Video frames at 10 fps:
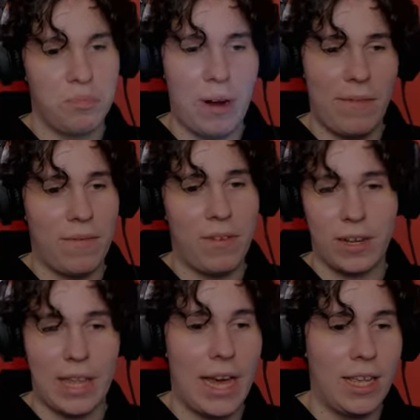whatever the
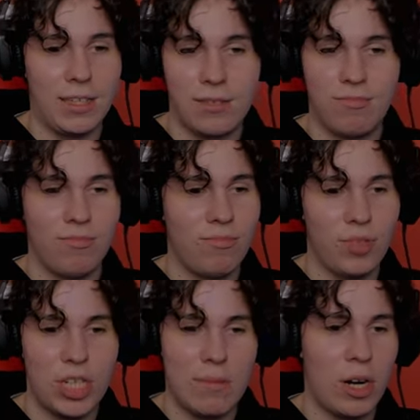fuck that is.
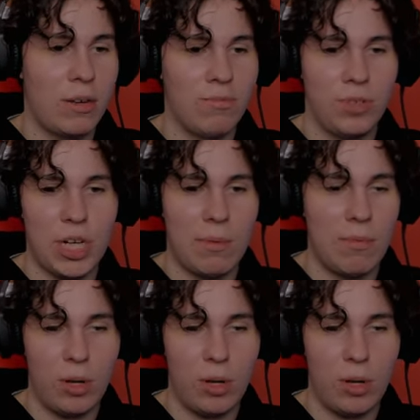Shimmer, Shimmer